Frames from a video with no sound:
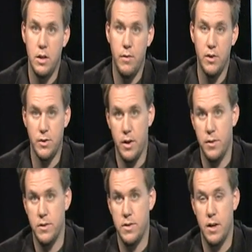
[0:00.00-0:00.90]
You've also
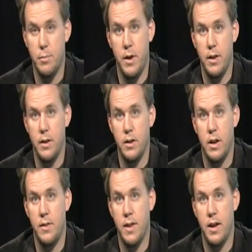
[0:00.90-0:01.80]
got the sync button,
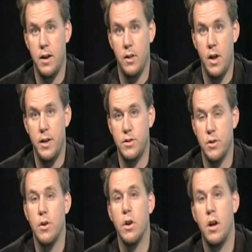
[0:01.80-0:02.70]
and that aligns
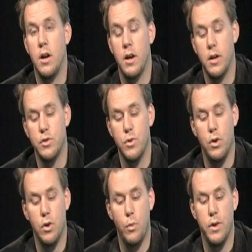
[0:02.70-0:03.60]
your
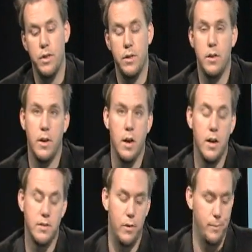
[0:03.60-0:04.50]
controller with the
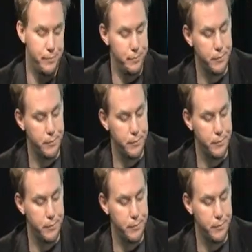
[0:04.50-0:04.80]
console.